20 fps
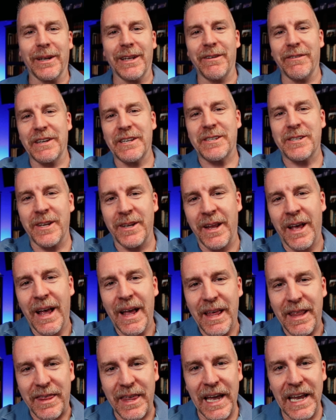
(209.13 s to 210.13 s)
Livingston.
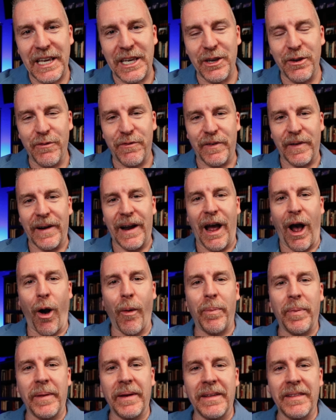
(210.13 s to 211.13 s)
Thank you for
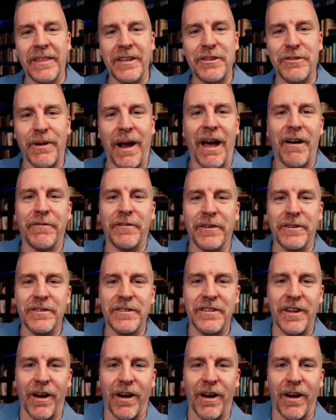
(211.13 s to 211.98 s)
helping the drafters